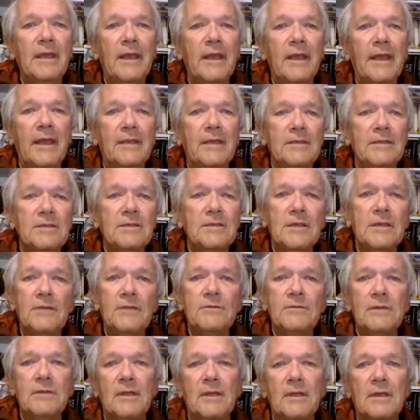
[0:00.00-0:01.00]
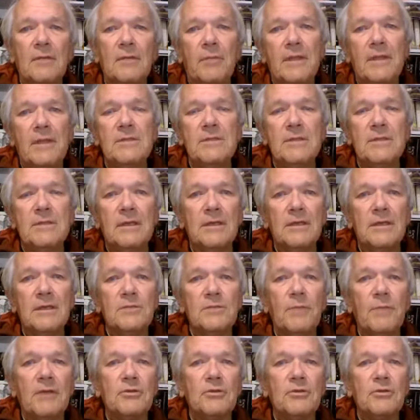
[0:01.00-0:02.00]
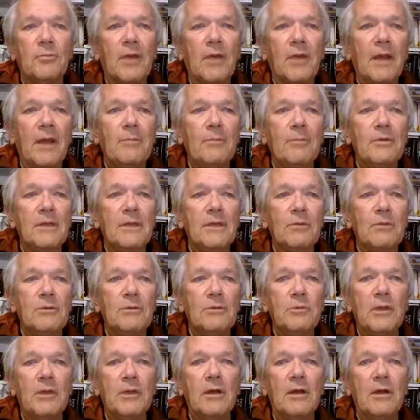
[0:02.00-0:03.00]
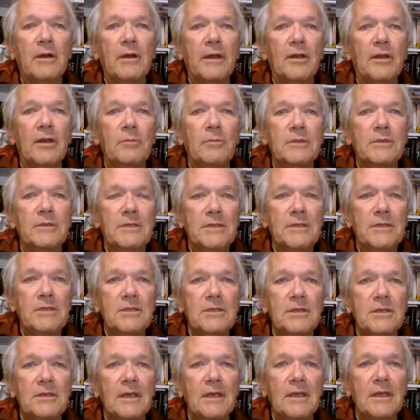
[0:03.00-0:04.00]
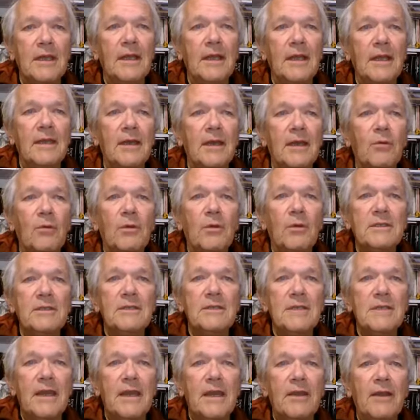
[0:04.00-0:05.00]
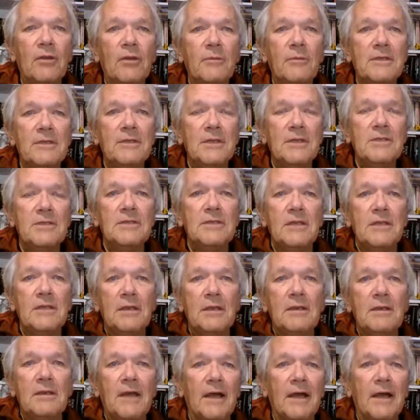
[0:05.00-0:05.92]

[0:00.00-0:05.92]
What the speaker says: and this gives benzene a special property, which we call aromaticity. Now, what does that aromaticity